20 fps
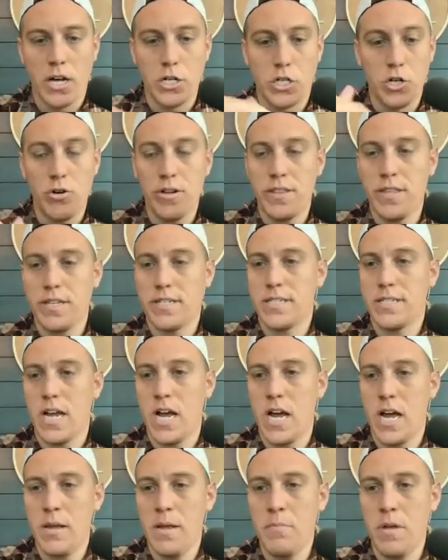during this
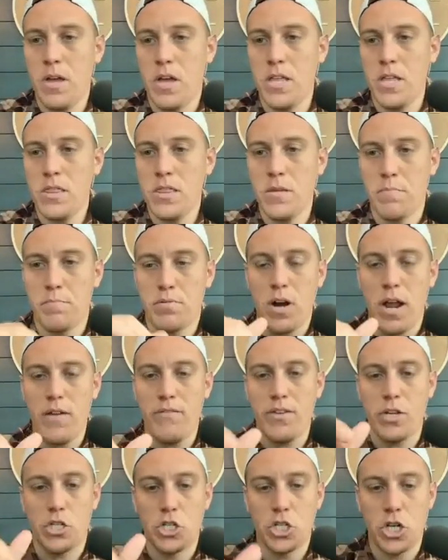time in the
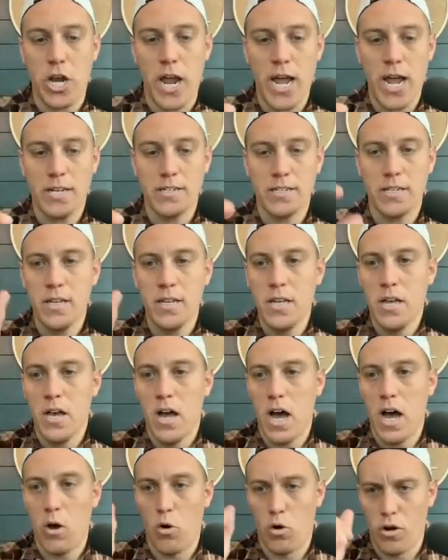private chat
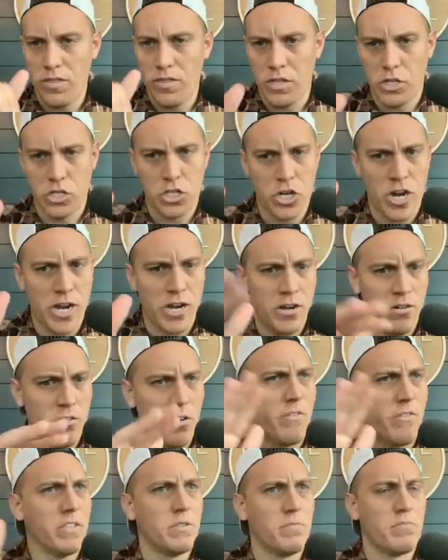or in the chat. I don't
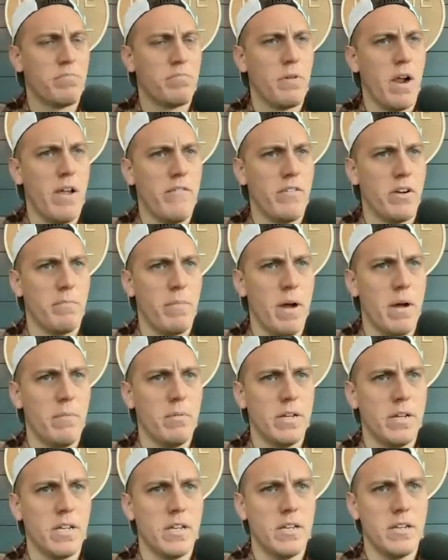know if it's private or
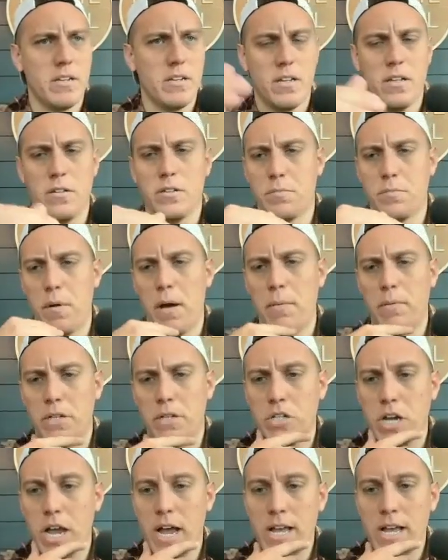public. It's
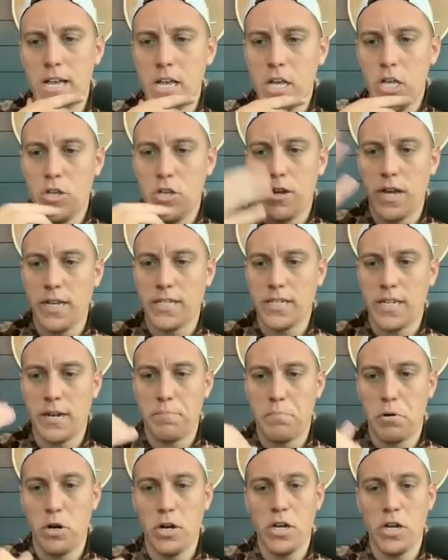public chat. You guys
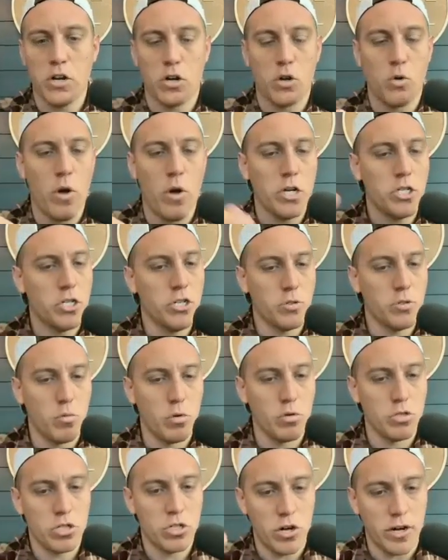can put in your questions.
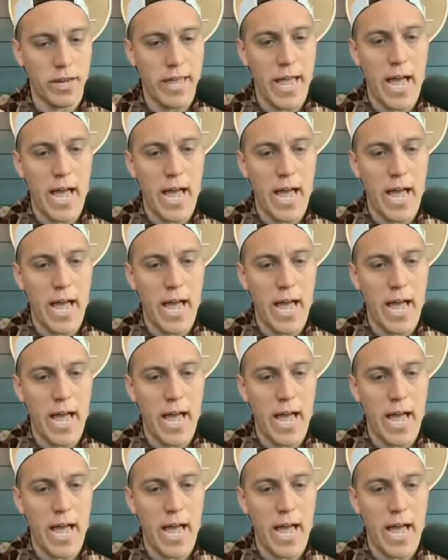We'll start